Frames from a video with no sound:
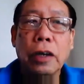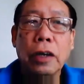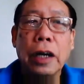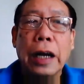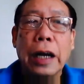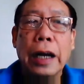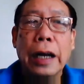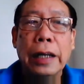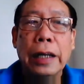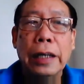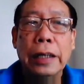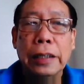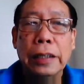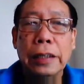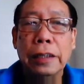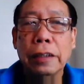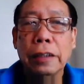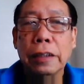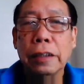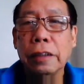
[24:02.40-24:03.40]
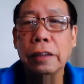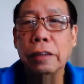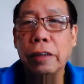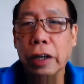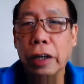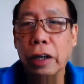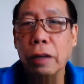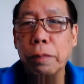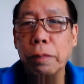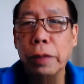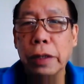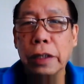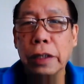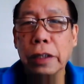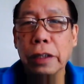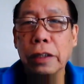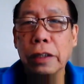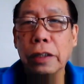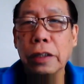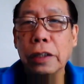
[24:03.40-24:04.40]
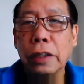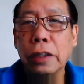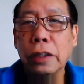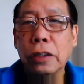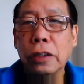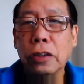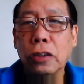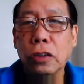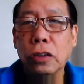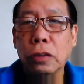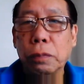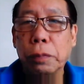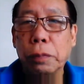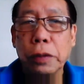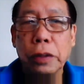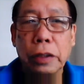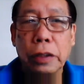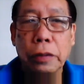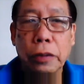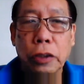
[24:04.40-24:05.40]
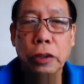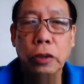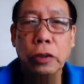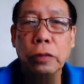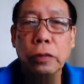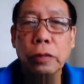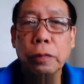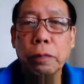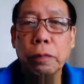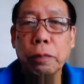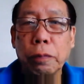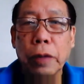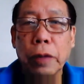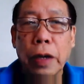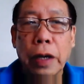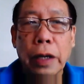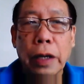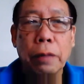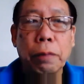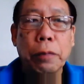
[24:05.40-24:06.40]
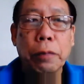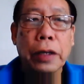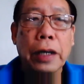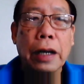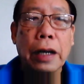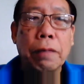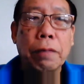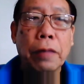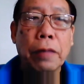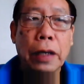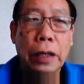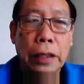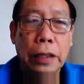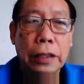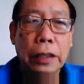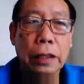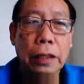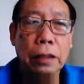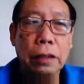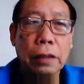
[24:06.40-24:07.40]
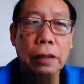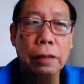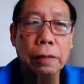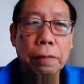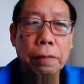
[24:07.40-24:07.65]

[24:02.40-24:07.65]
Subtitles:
you are highly recommended to be to and become a leader.